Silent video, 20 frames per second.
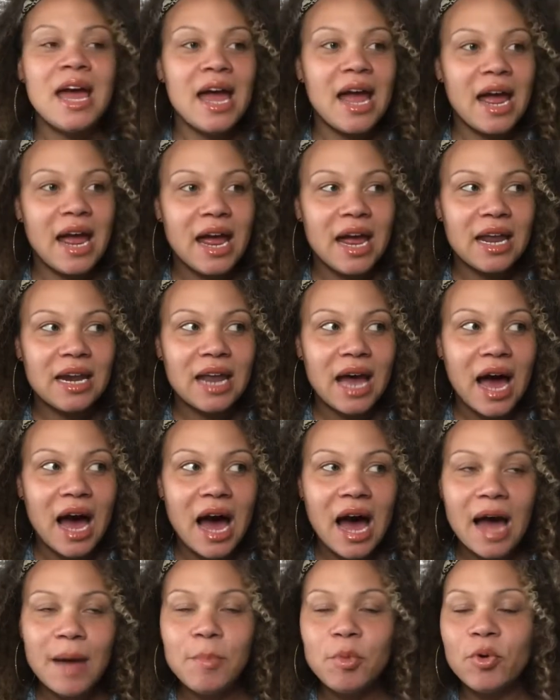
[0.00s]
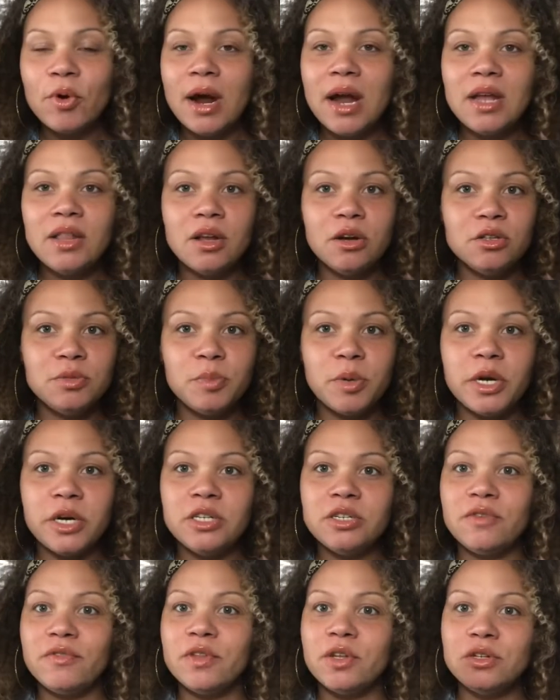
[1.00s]
And I prayed those prayers
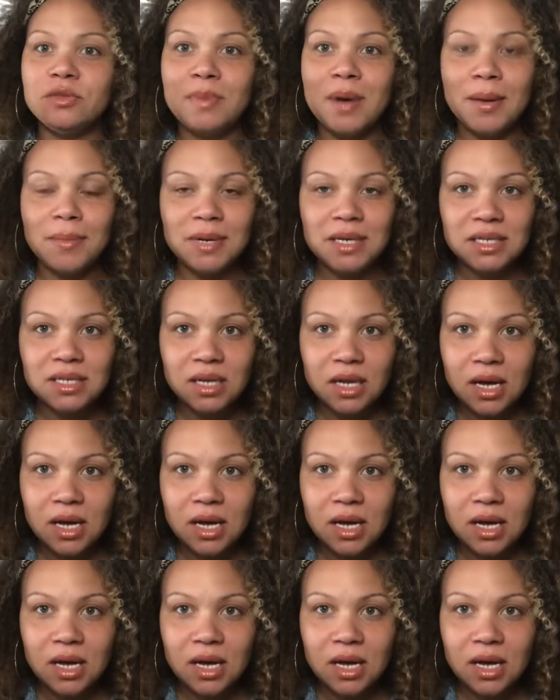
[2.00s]
over those babies